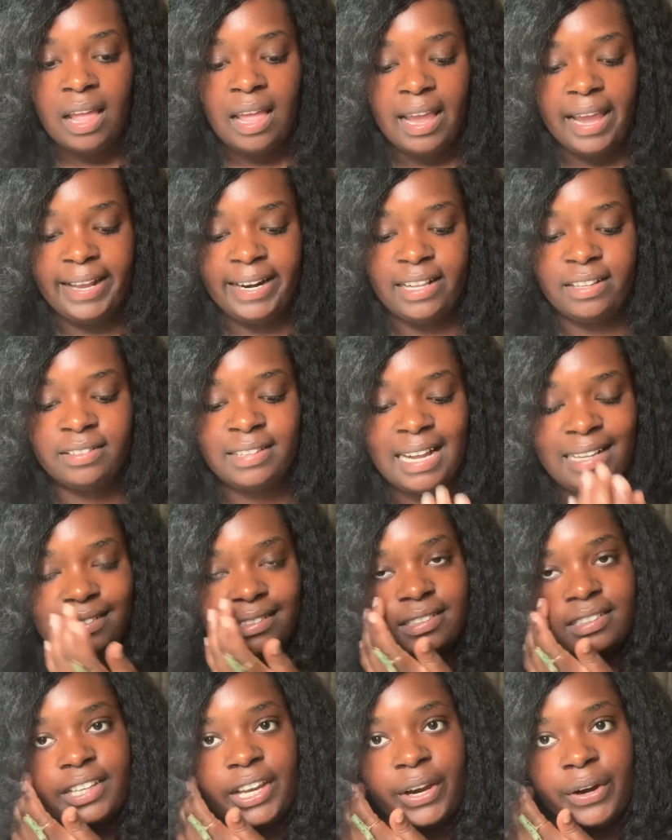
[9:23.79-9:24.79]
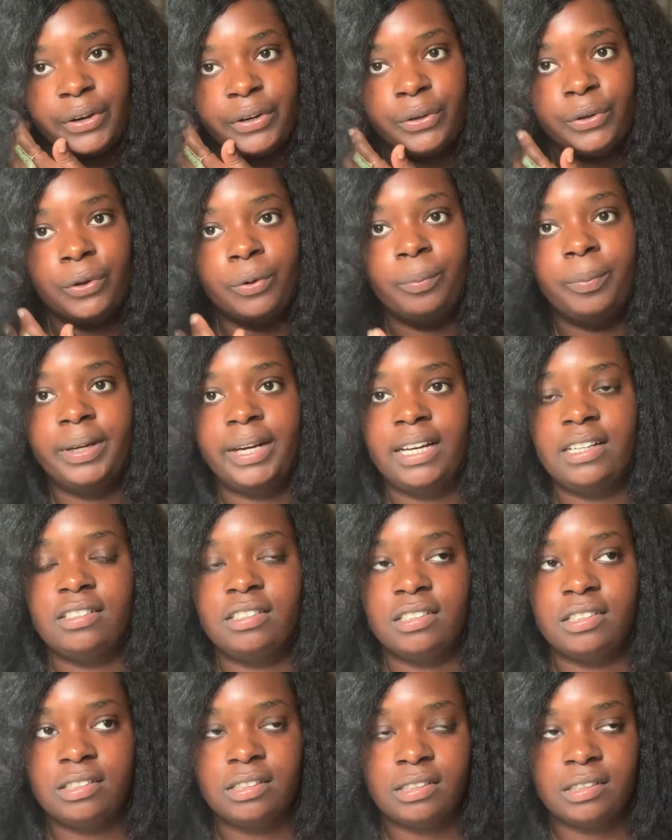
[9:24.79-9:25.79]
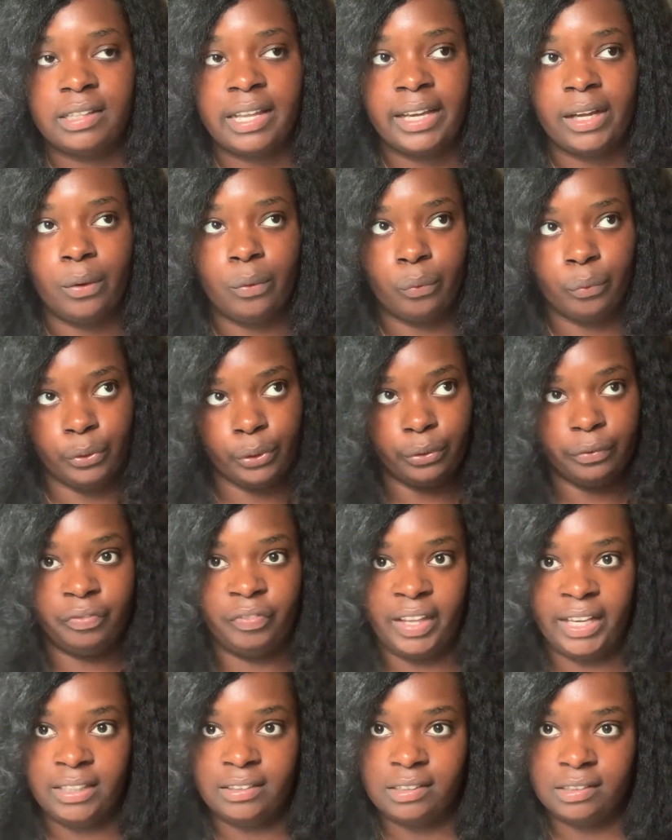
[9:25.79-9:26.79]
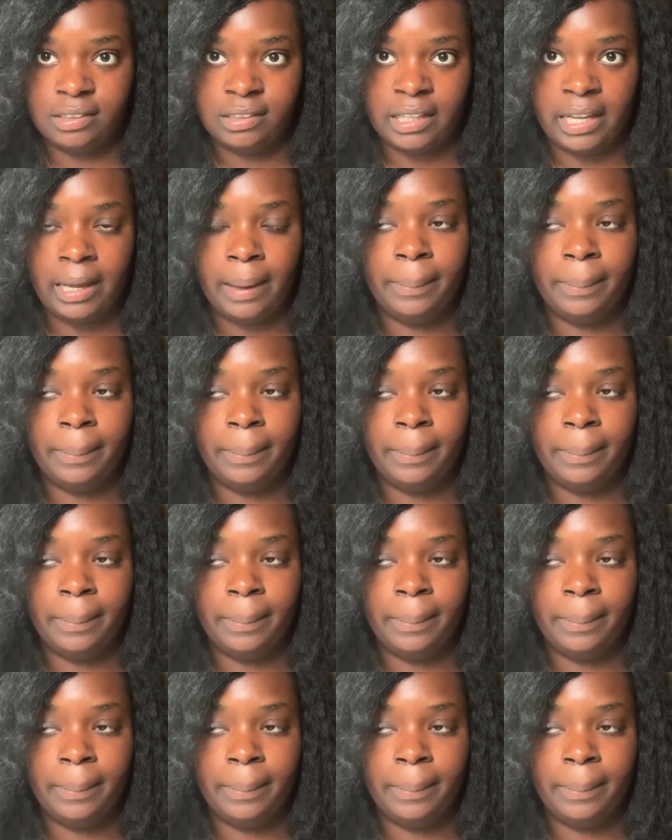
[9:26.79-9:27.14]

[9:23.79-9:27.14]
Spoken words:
And it's not to scare you, but it's just like a real thing to say.